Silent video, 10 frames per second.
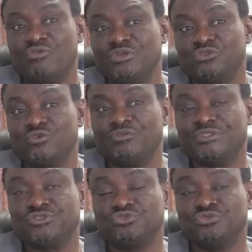Moving to
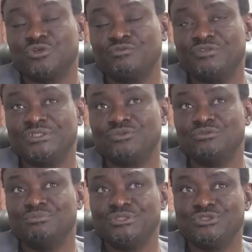phase 2 of it
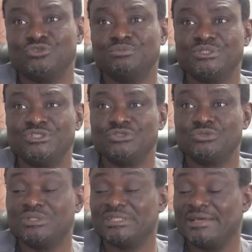will be to begin
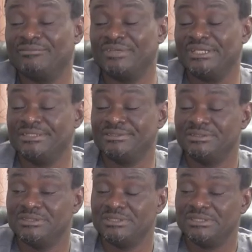to intervene
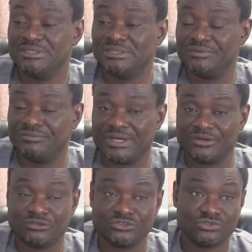in the
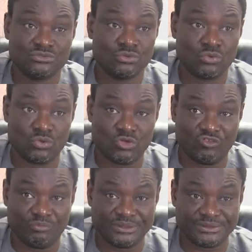various local
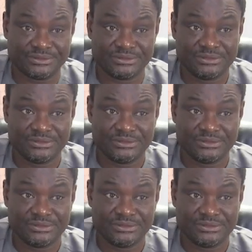governments.